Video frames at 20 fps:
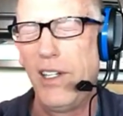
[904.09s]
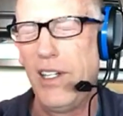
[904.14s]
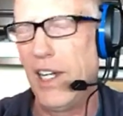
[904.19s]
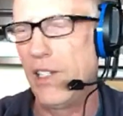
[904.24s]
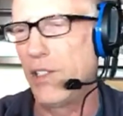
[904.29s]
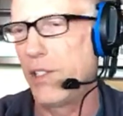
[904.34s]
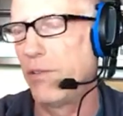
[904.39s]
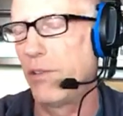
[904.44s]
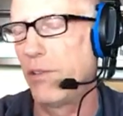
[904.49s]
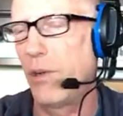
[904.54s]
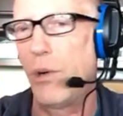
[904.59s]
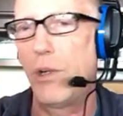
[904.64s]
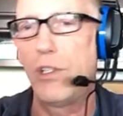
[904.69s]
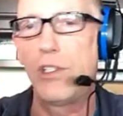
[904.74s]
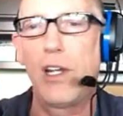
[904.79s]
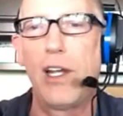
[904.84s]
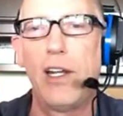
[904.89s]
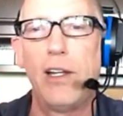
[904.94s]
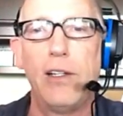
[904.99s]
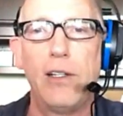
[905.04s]
yes, of
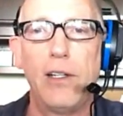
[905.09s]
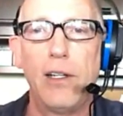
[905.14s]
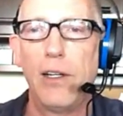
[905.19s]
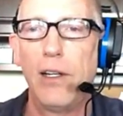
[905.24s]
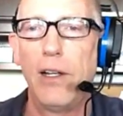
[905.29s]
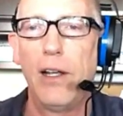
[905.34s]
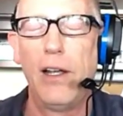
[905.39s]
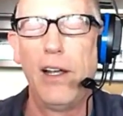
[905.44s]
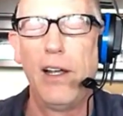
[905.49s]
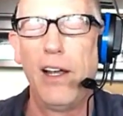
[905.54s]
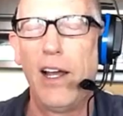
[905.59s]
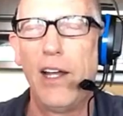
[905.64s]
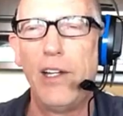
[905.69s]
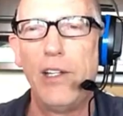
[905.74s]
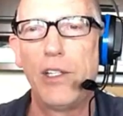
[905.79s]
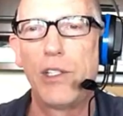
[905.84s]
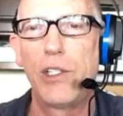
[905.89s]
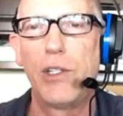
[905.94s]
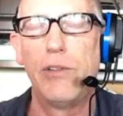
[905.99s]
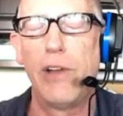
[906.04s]
course I, I
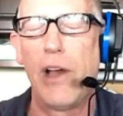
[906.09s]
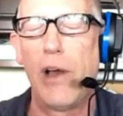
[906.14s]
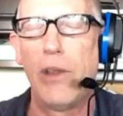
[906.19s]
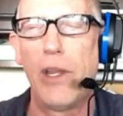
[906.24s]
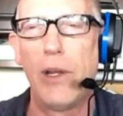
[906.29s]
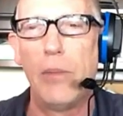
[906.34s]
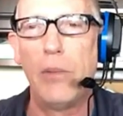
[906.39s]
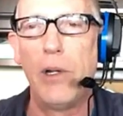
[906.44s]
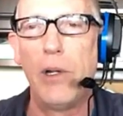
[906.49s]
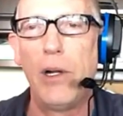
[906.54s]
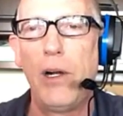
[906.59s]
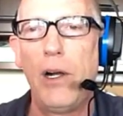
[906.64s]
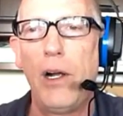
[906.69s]
disavow them,